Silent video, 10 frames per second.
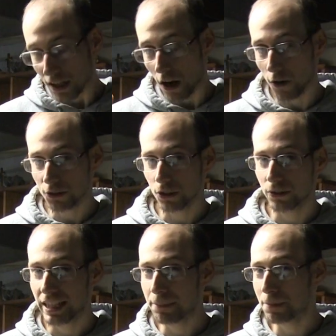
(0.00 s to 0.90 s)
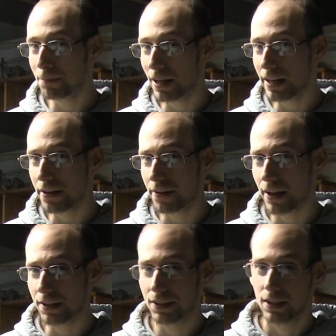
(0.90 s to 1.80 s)
Also, keep in mind
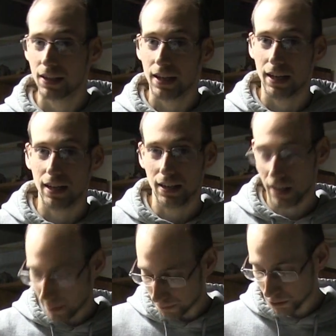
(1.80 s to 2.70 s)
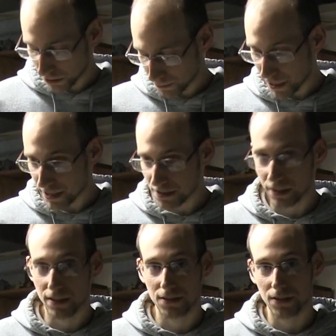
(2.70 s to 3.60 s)
that uh, molding paste
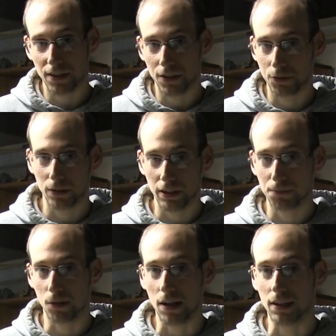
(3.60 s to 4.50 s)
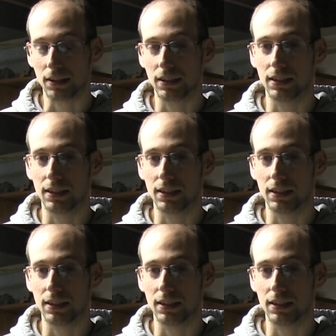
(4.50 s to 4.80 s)
is an acrylic product.